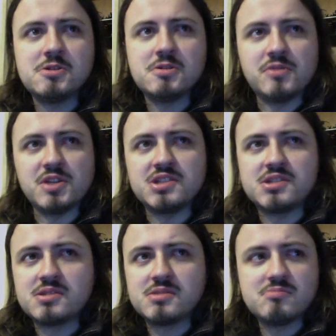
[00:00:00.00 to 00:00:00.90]

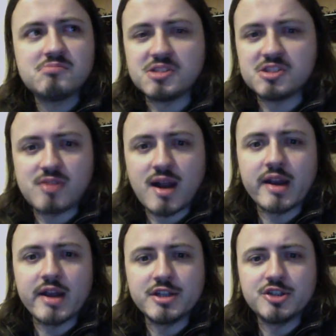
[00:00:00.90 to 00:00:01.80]
This is Dragon
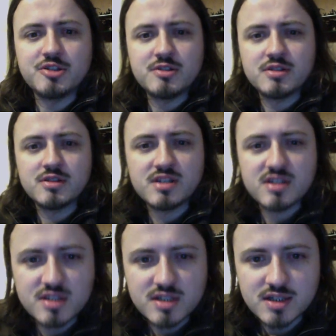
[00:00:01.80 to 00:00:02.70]
Age.
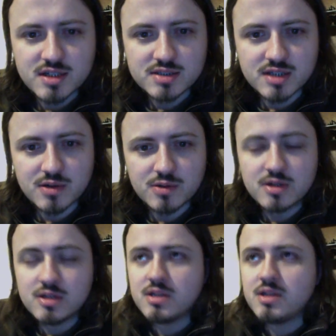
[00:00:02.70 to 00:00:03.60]
So
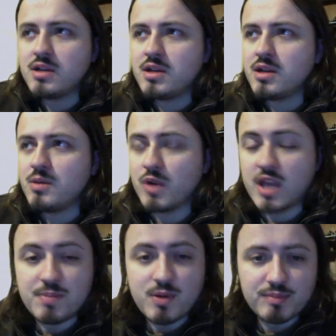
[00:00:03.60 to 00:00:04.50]
we'll
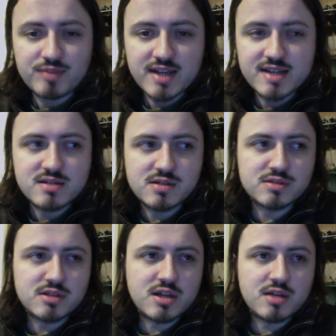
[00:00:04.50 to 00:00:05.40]
keep you updated
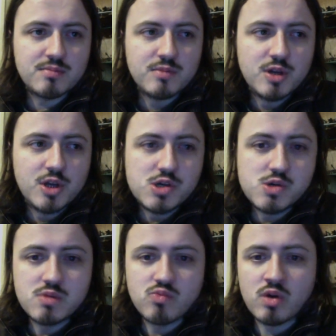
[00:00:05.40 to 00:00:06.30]
on
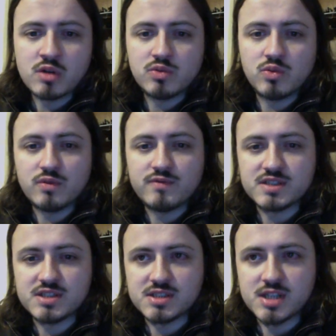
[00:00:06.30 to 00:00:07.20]
who and what all of
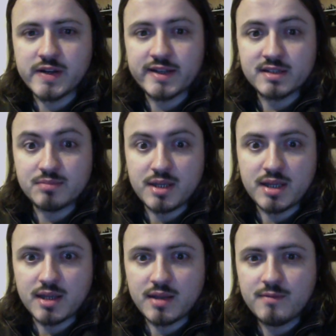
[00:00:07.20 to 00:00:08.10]
this is going to
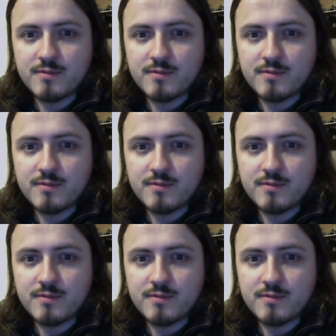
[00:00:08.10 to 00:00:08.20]
be.